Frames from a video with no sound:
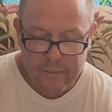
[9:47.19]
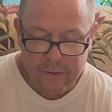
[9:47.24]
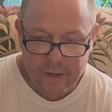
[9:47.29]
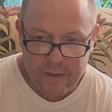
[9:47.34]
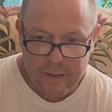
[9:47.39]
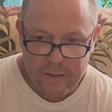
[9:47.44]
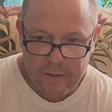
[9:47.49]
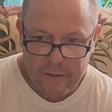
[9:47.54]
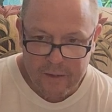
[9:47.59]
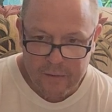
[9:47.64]

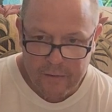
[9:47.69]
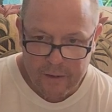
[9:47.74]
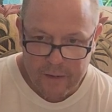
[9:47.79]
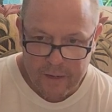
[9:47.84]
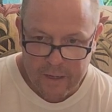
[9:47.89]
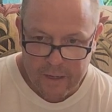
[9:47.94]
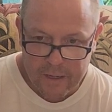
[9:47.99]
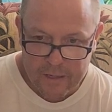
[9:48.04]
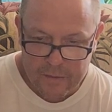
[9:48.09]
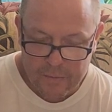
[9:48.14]
why the
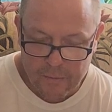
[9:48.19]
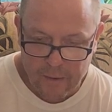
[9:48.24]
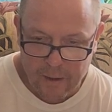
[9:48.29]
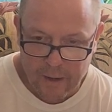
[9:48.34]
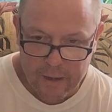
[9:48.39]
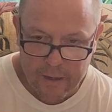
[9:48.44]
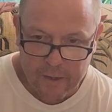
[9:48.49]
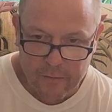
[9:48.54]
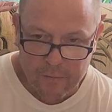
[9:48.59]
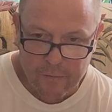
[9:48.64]
Ukrainians
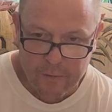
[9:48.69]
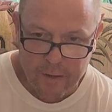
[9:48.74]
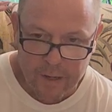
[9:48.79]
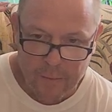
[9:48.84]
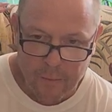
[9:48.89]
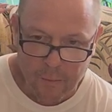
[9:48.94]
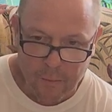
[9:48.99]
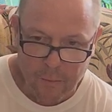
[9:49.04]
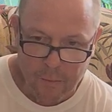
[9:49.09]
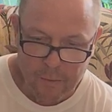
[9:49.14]
wanted to fight
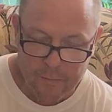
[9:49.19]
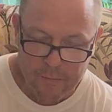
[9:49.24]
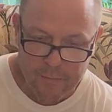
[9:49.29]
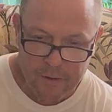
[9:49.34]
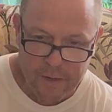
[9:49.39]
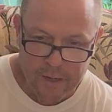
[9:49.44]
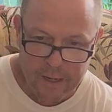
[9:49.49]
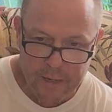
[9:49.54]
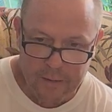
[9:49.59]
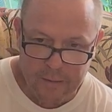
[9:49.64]
a war
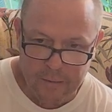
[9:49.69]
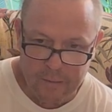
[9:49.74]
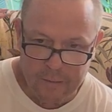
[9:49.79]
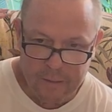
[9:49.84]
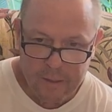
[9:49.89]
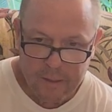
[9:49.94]
for NATO.